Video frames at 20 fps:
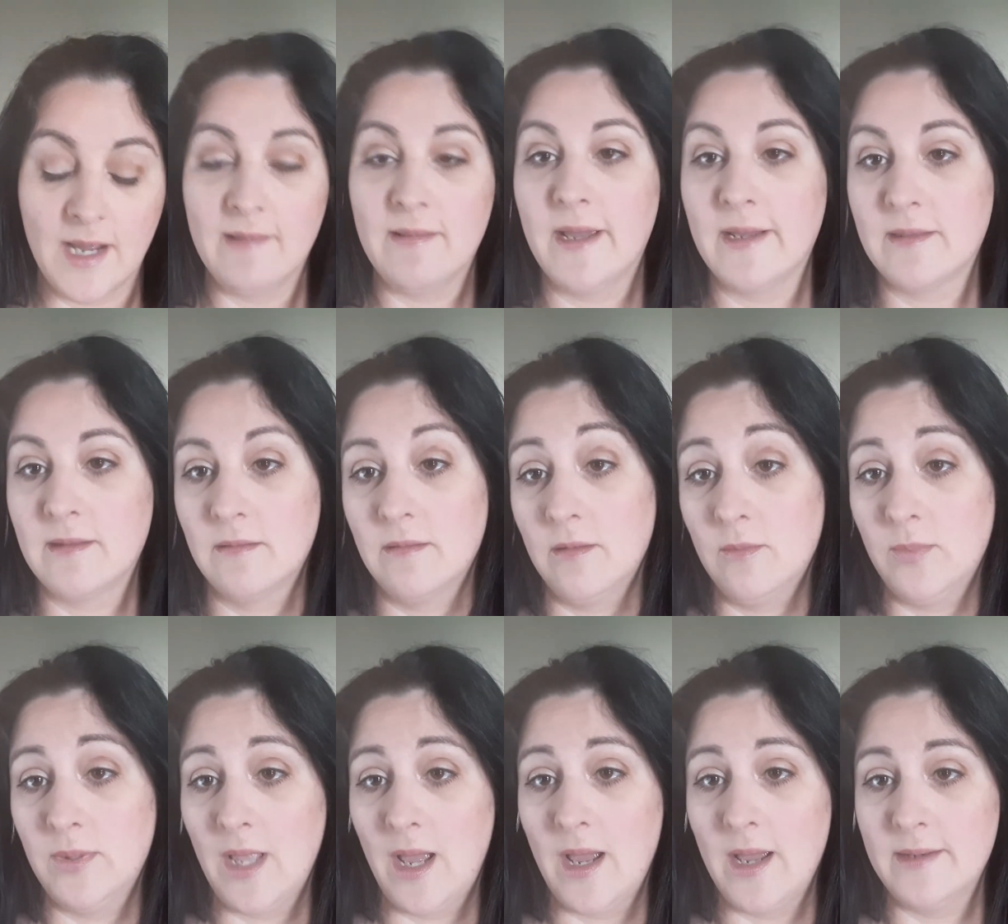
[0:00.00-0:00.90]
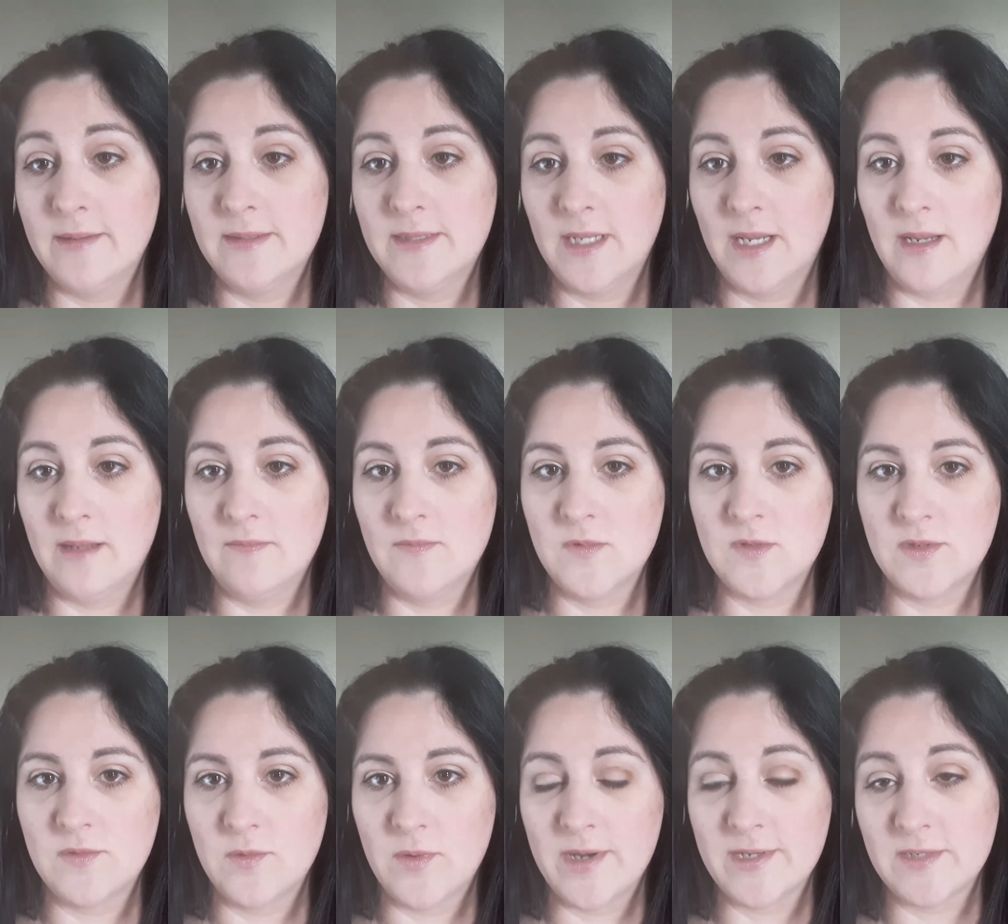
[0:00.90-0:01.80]
I like the little plaid tins
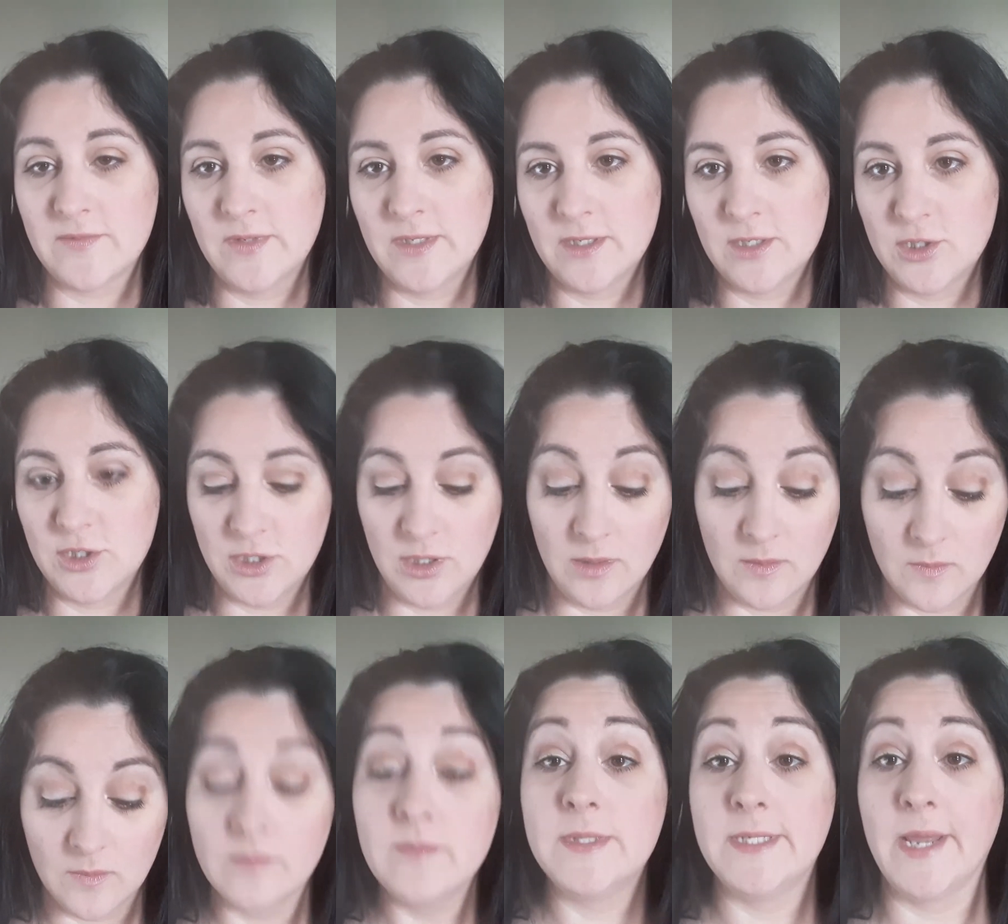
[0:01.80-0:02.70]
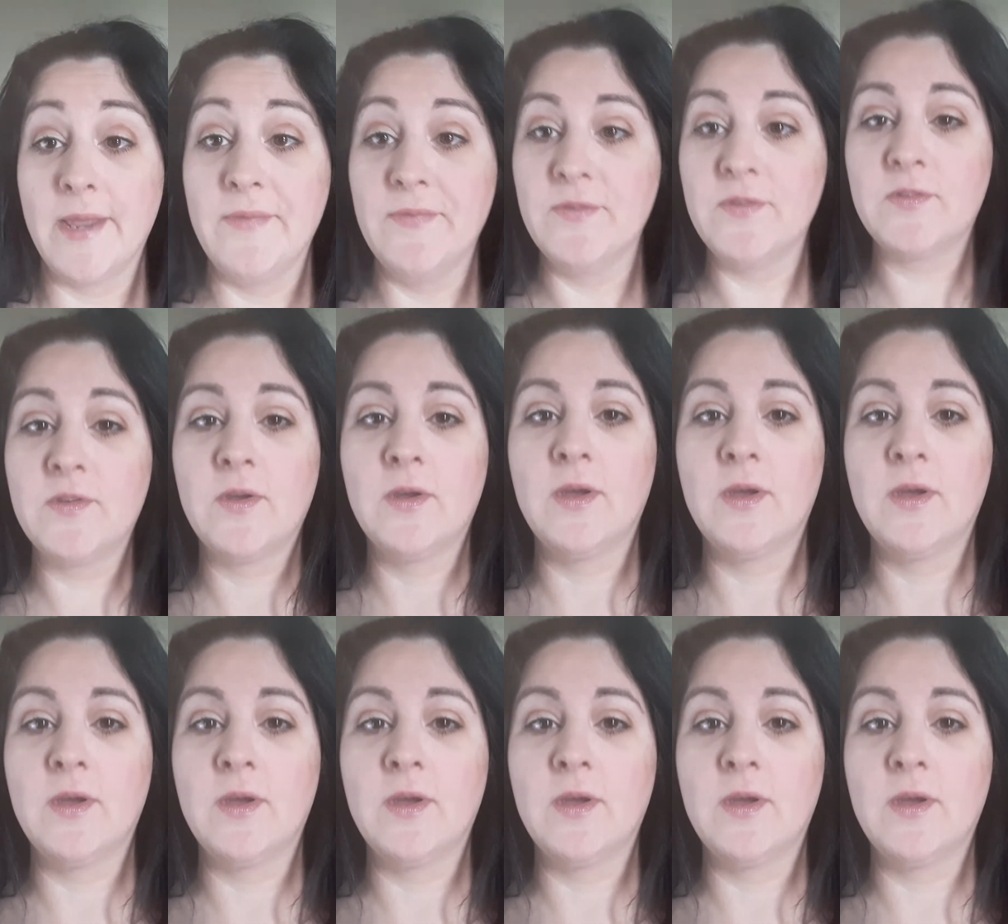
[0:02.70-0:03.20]
and the rest of it because, tins.